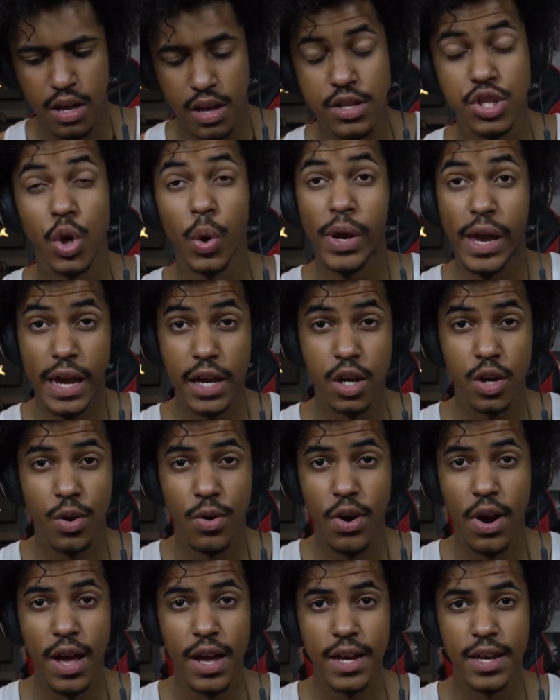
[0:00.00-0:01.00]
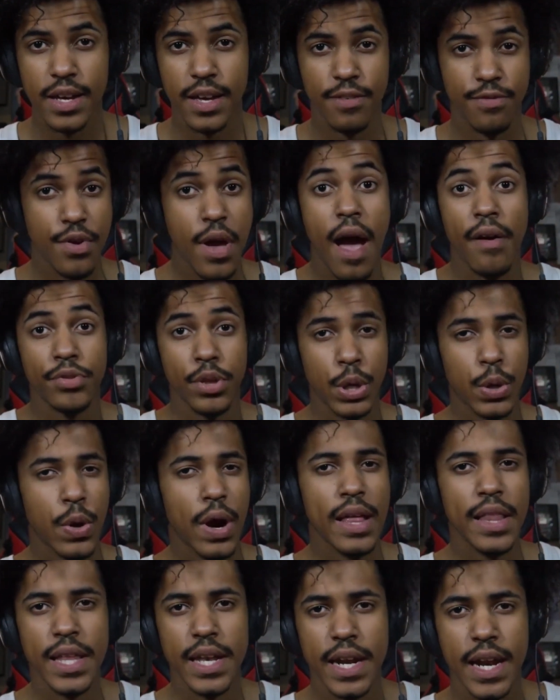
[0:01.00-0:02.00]
It's okay to cry. If you have to
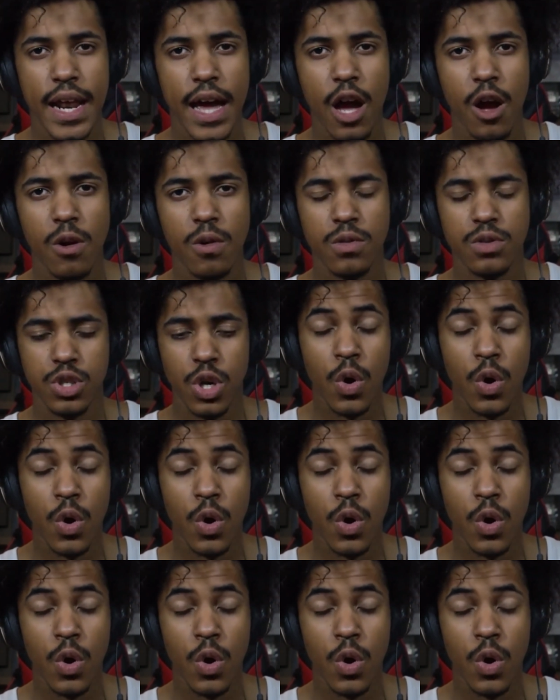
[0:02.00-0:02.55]
cry, let it out.